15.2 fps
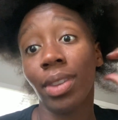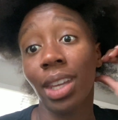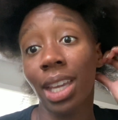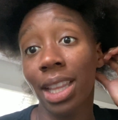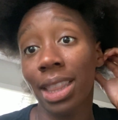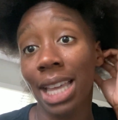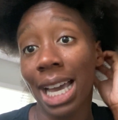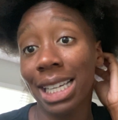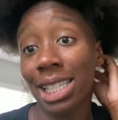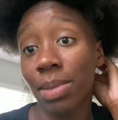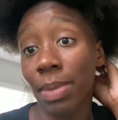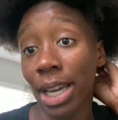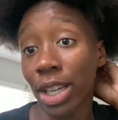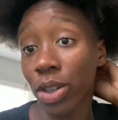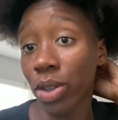That's
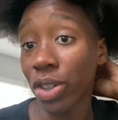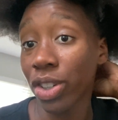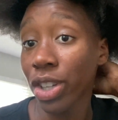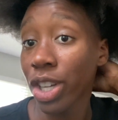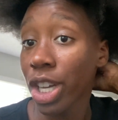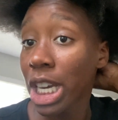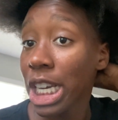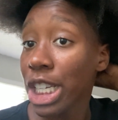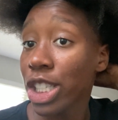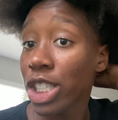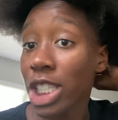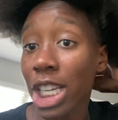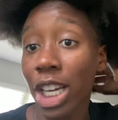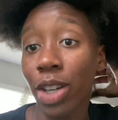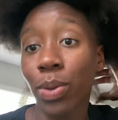my goal.
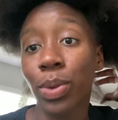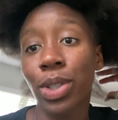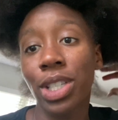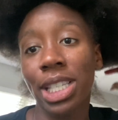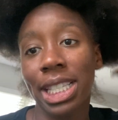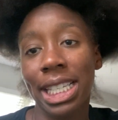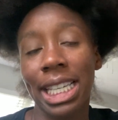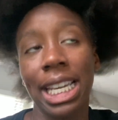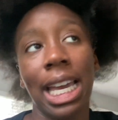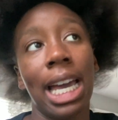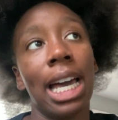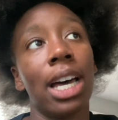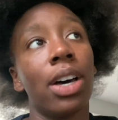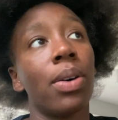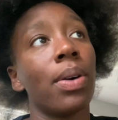So we'll see
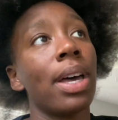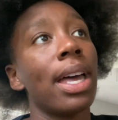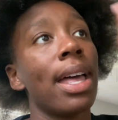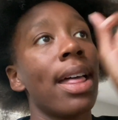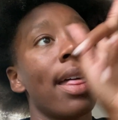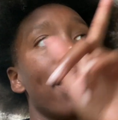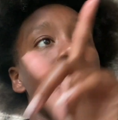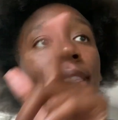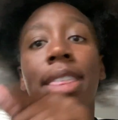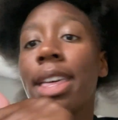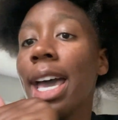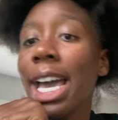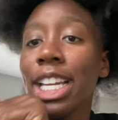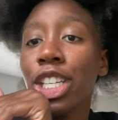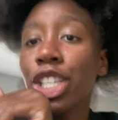how
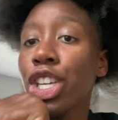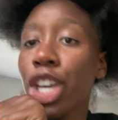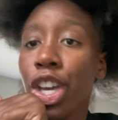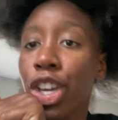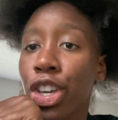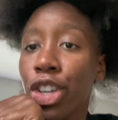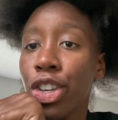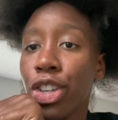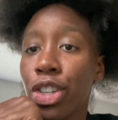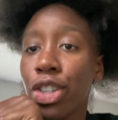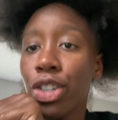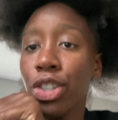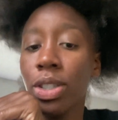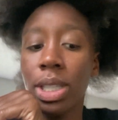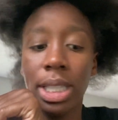that
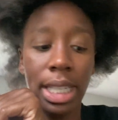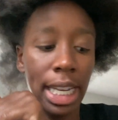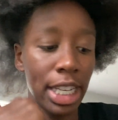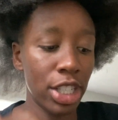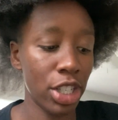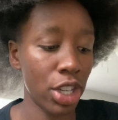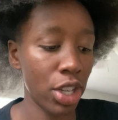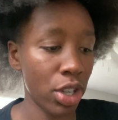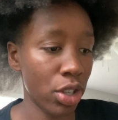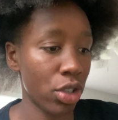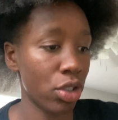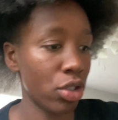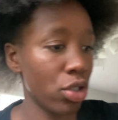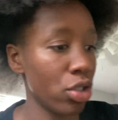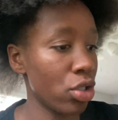goes. Stay
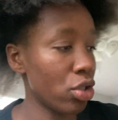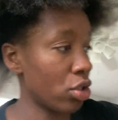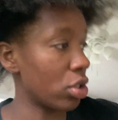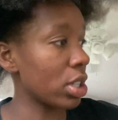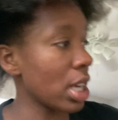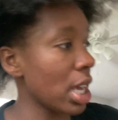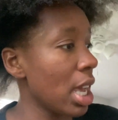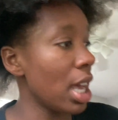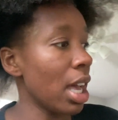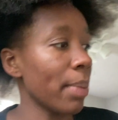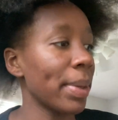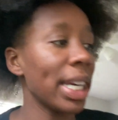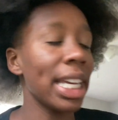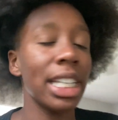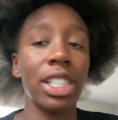tuned. I'm
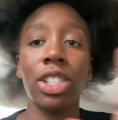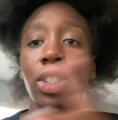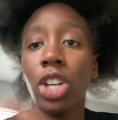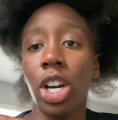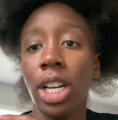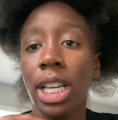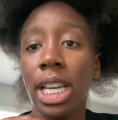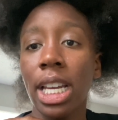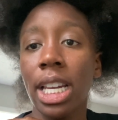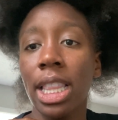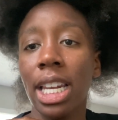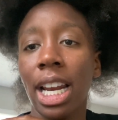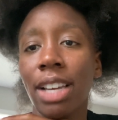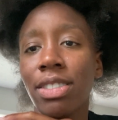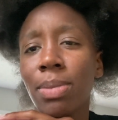gonna get started and
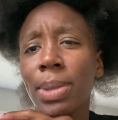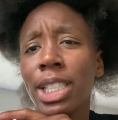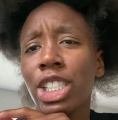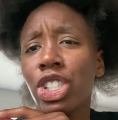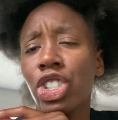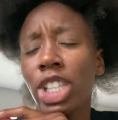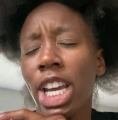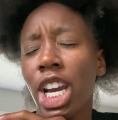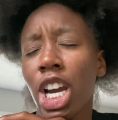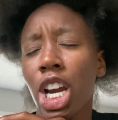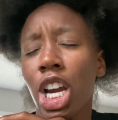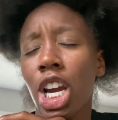then I have something to share.